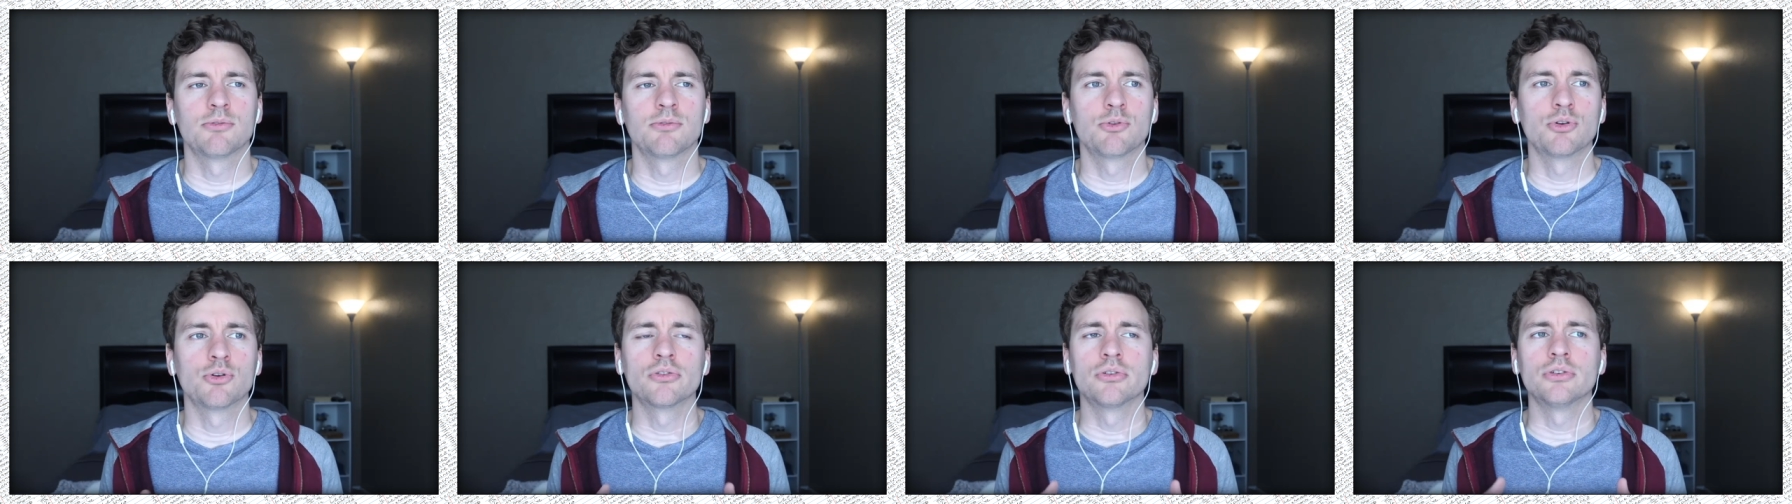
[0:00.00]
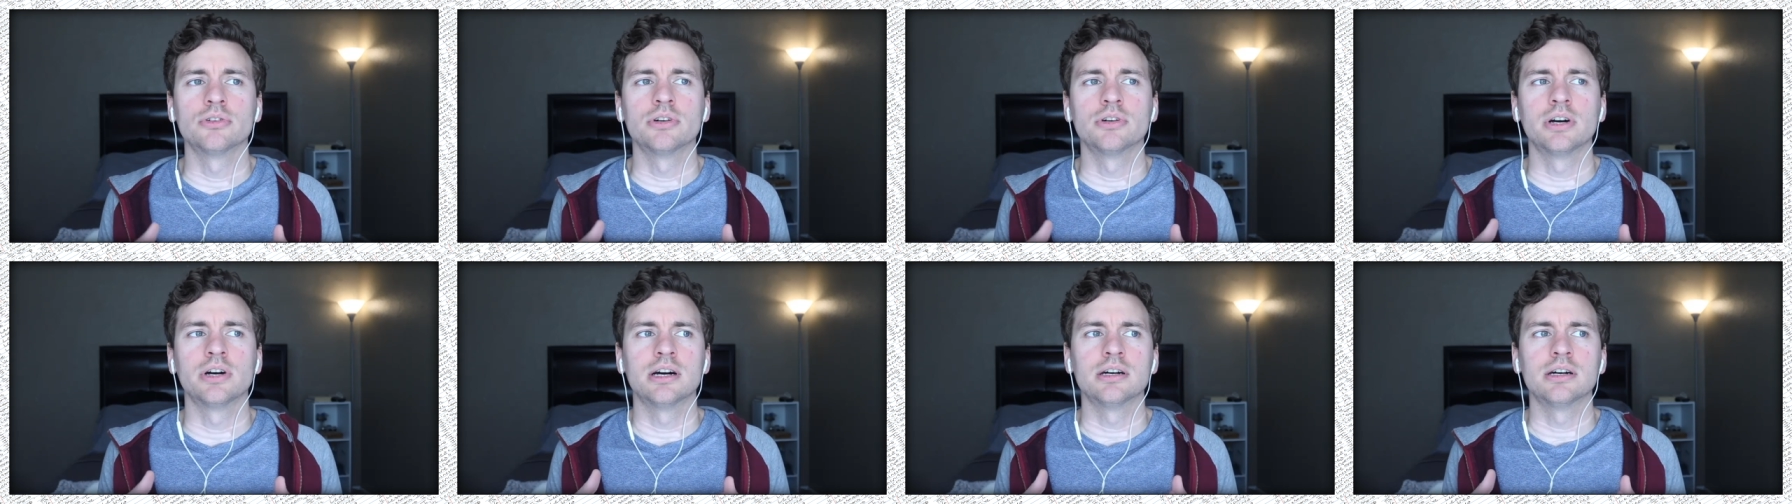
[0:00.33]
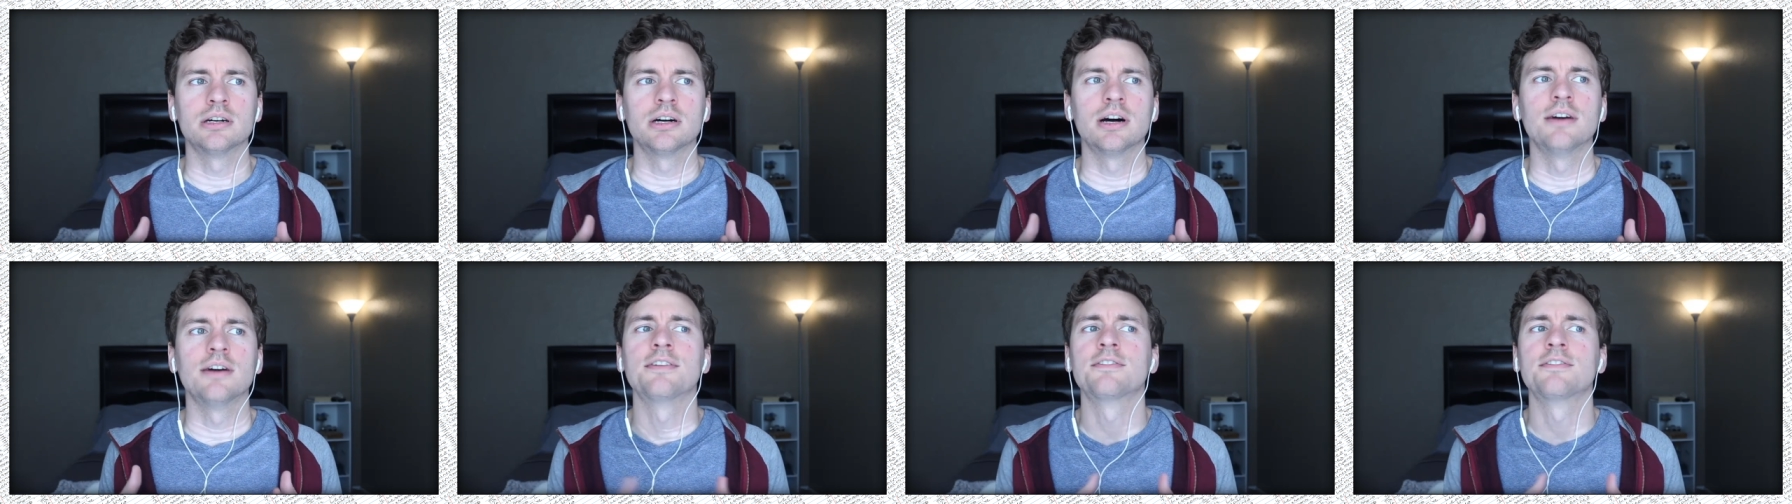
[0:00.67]
Well,
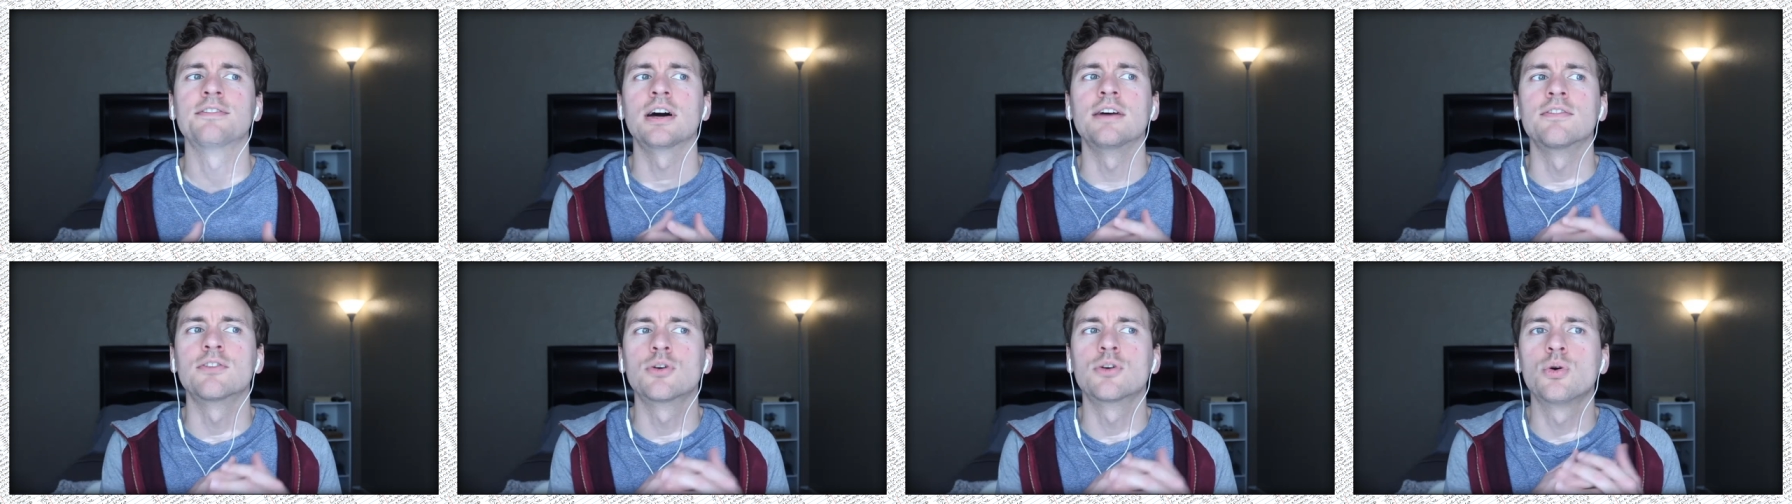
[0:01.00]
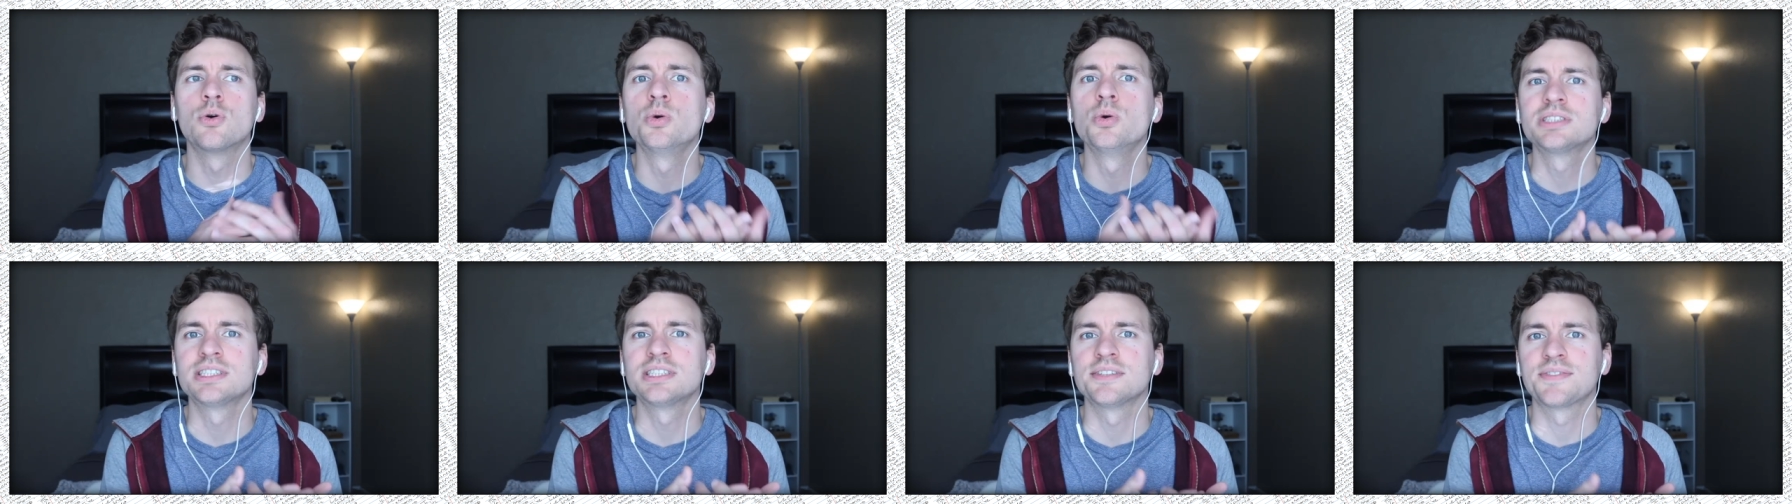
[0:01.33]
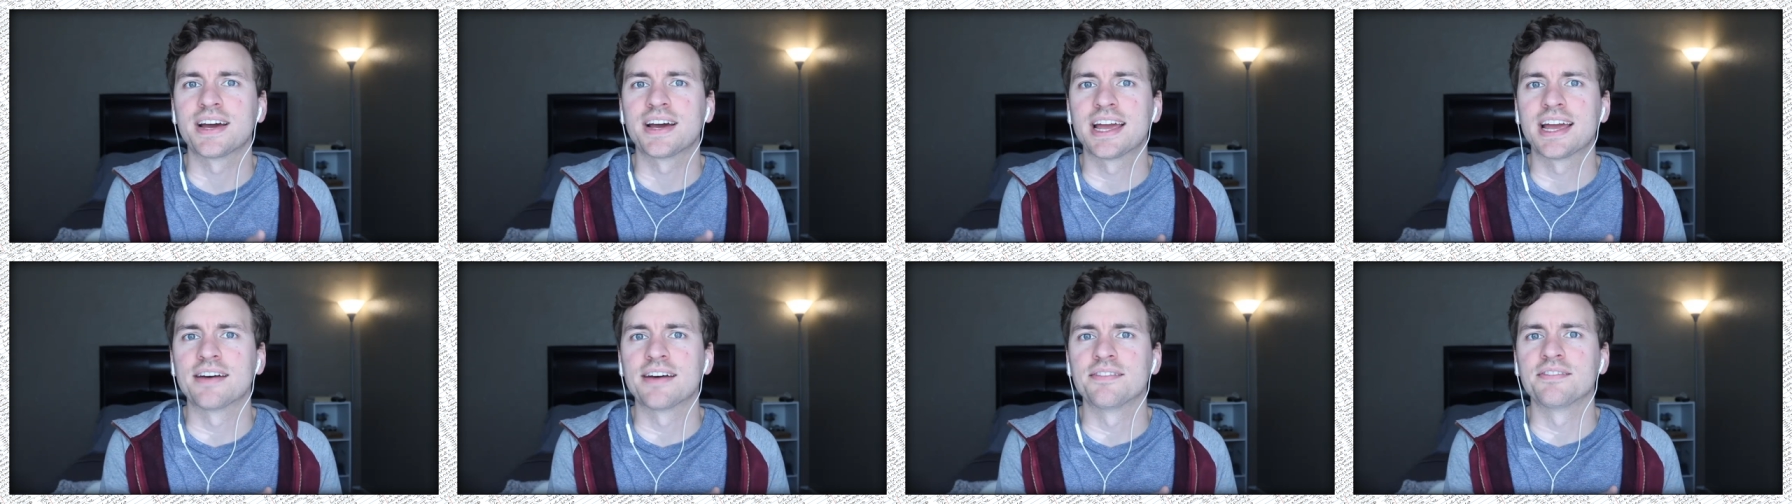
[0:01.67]
of of course, if
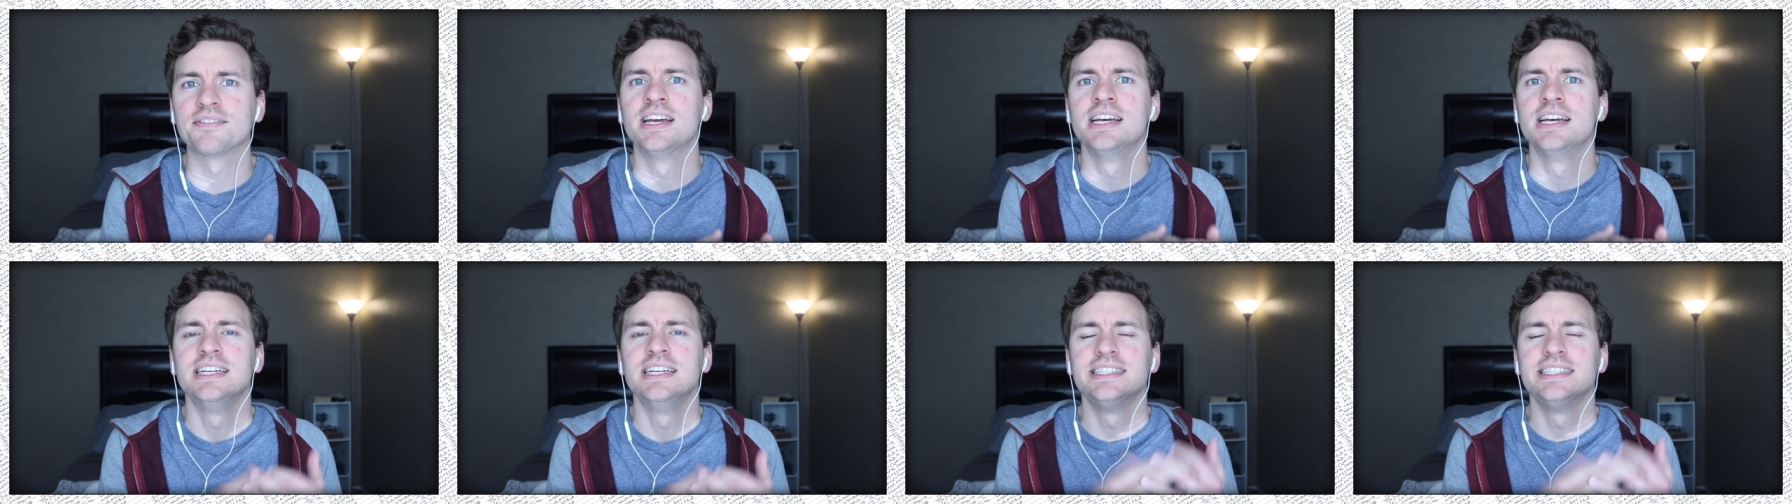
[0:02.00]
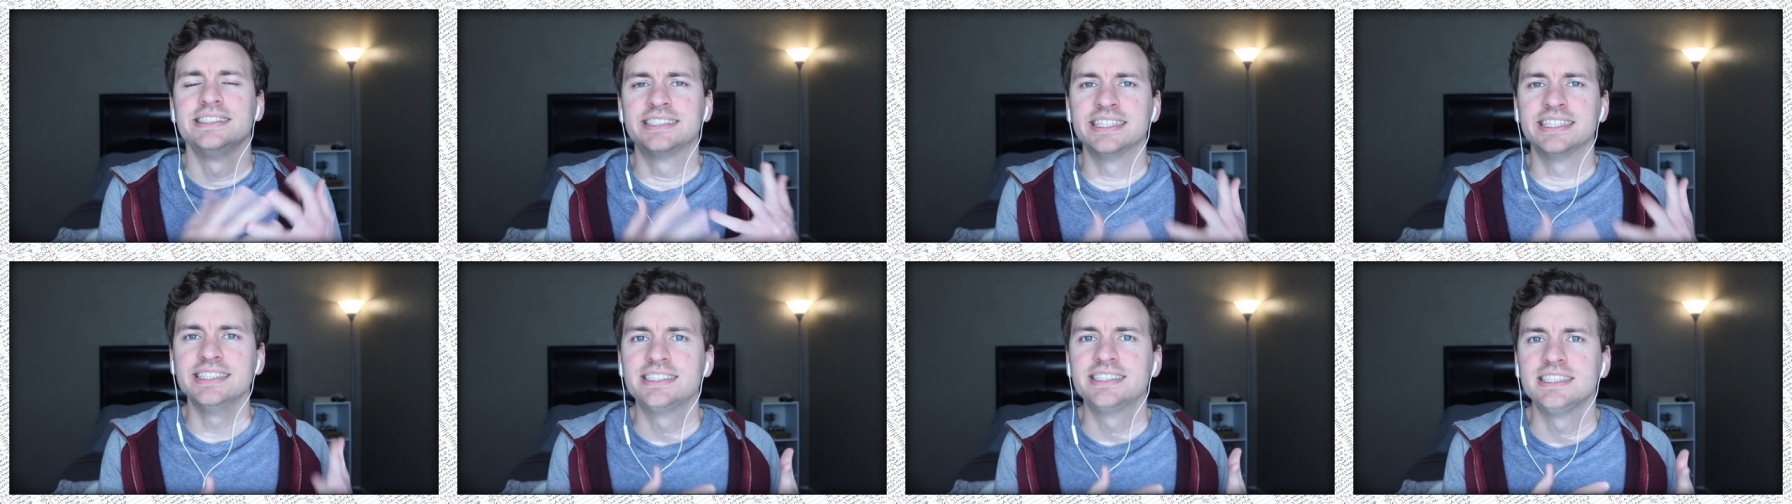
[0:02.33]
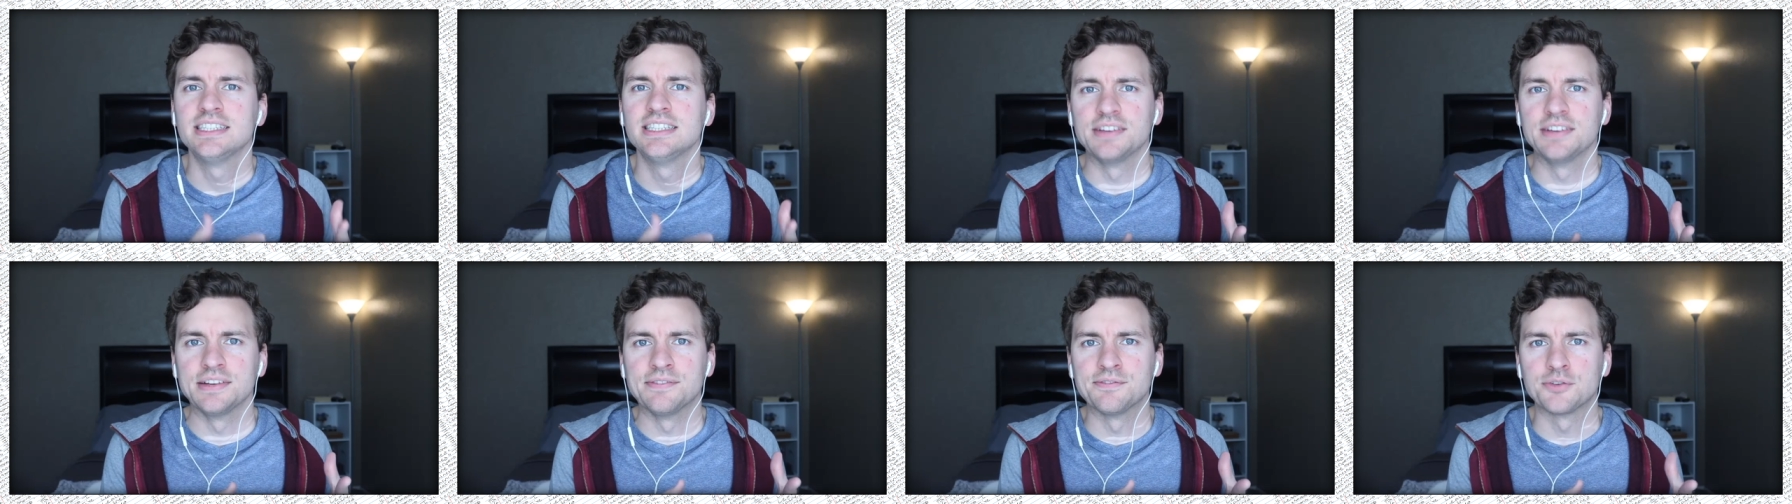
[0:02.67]
I have
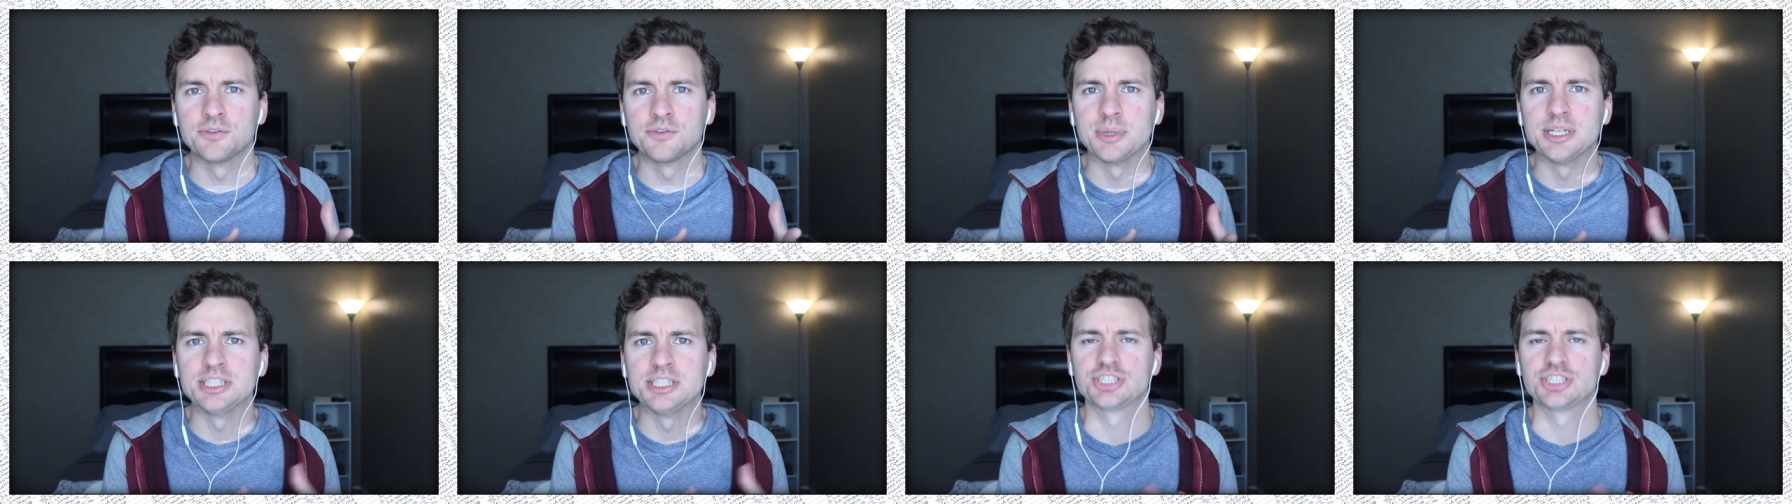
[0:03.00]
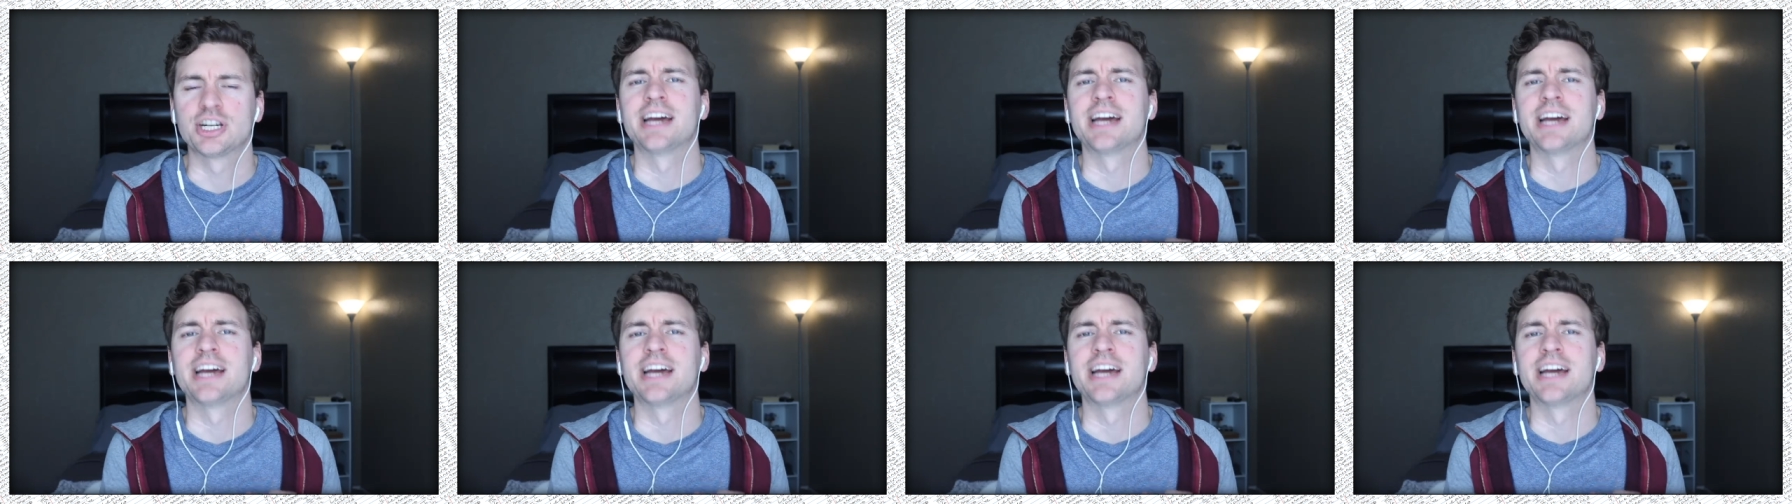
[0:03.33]
sensitive information,